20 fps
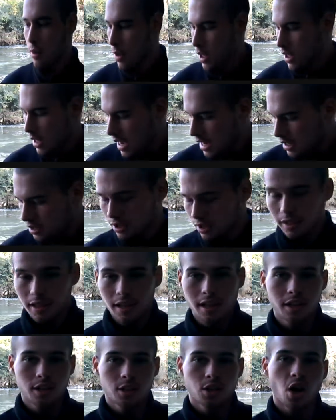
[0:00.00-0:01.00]
Today we're going to
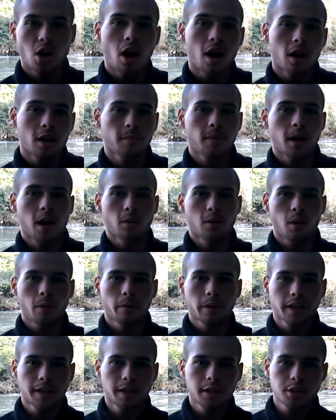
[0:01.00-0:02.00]
actually talk about
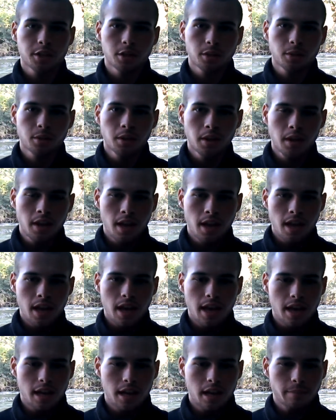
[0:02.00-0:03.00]
what we're going to do,
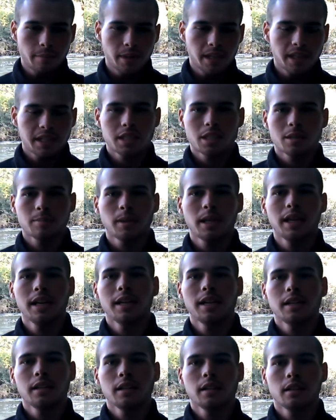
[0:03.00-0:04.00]
and I'm going to
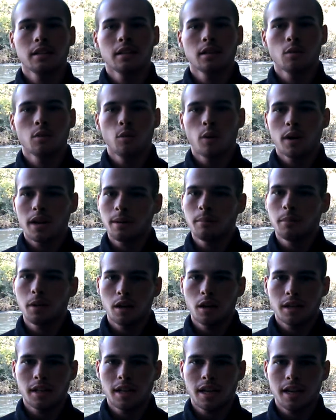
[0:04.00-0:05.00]
explain what
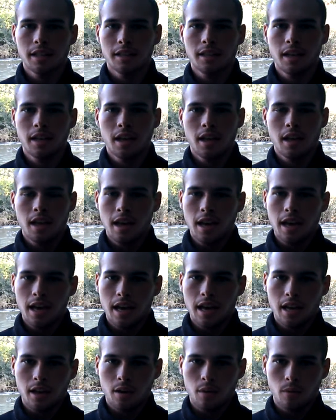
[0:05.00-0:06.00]
I'm looking at,
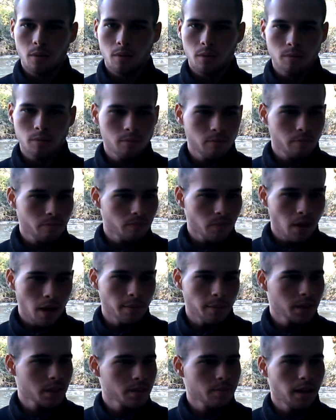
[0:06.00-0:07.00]
and
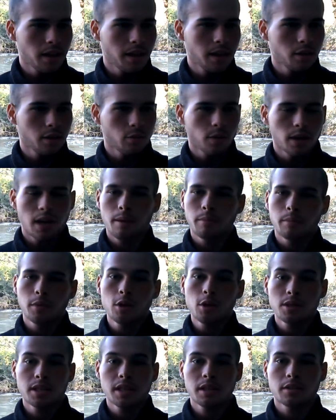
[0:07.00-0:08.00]
I'm explaining when
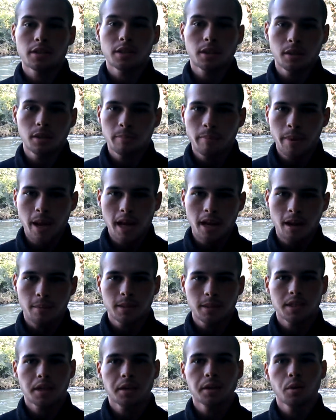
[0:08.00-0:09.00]
I'm using a certain
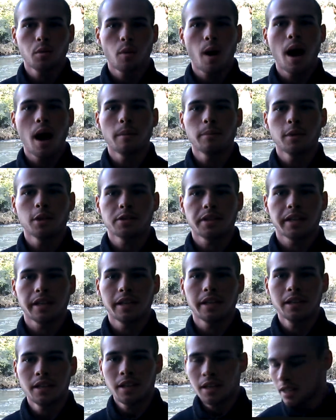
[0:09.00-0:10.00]
bait, I'm going to tell you why I'm
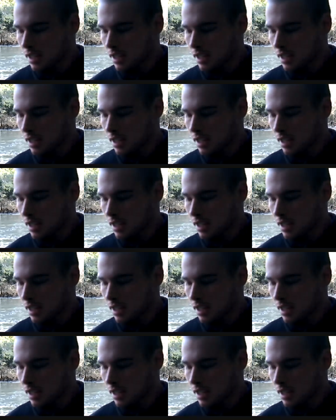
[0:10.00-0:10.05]
using